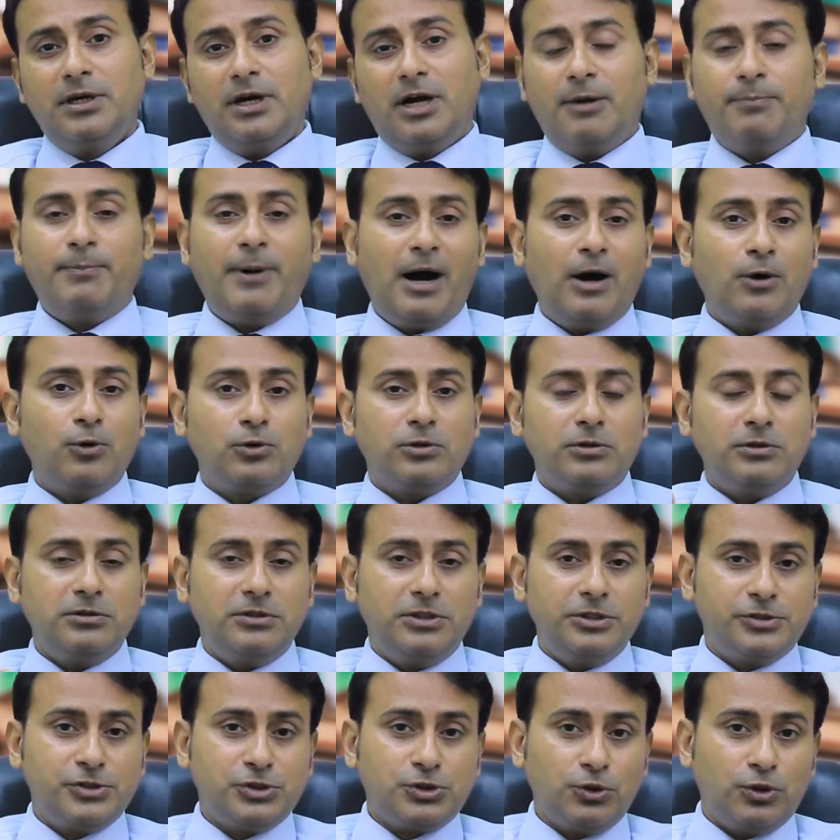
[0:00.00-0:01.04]
about
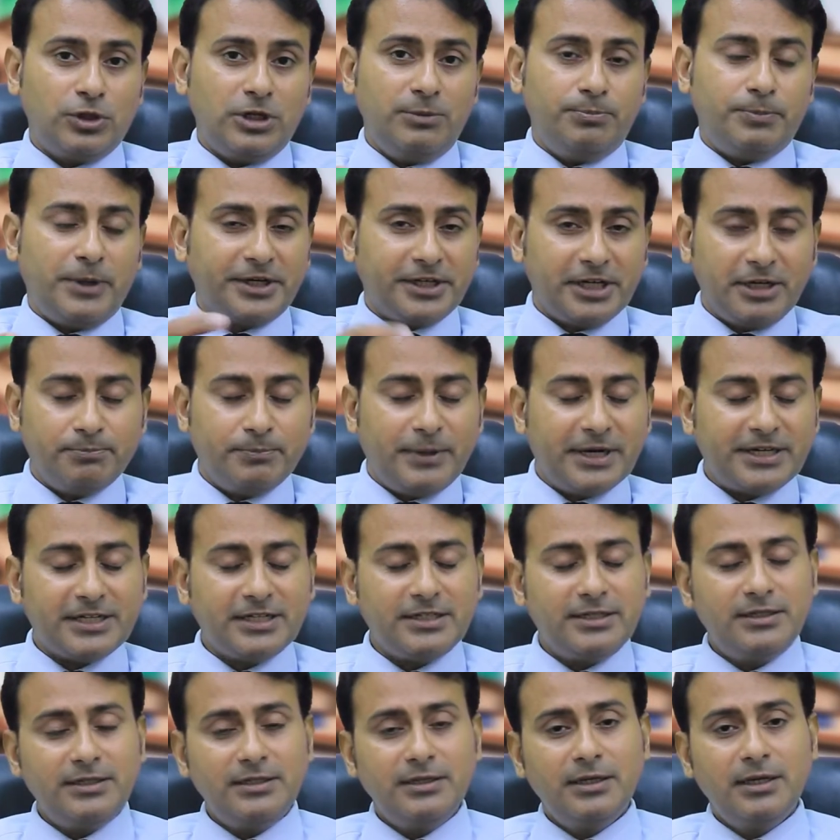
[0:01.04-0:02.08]
the story Button
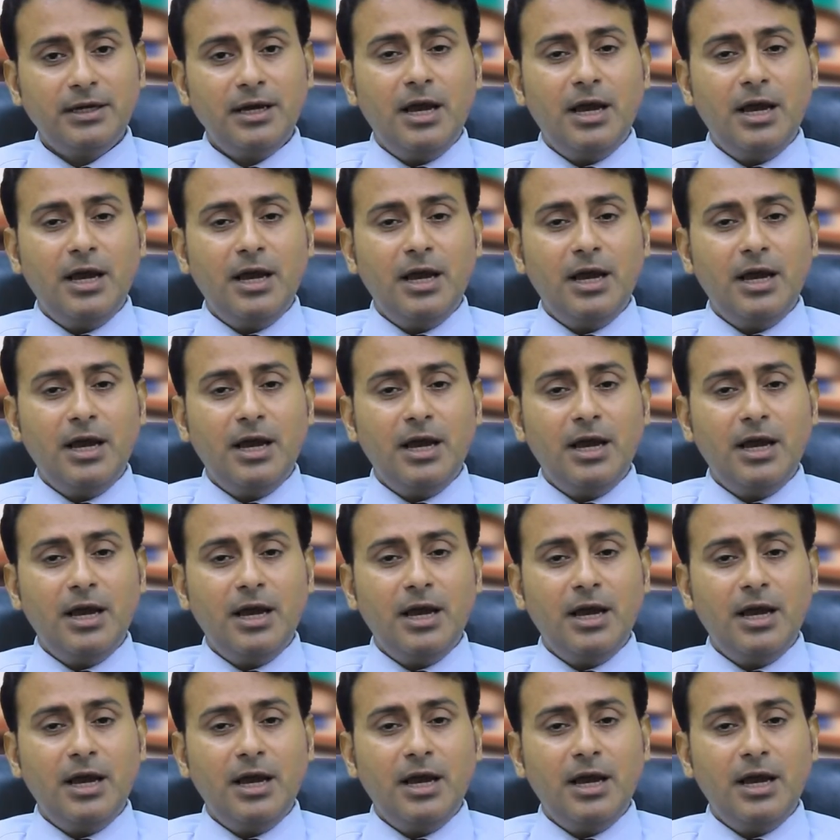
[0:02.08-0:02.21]
Button,